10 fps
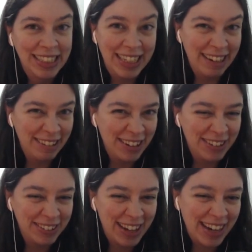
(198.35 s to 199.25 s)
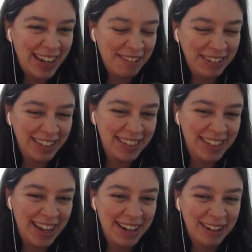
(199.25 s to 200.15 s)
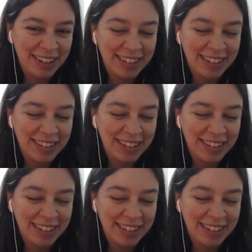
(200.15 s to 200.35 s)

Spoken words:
I don't know, I can't really decide.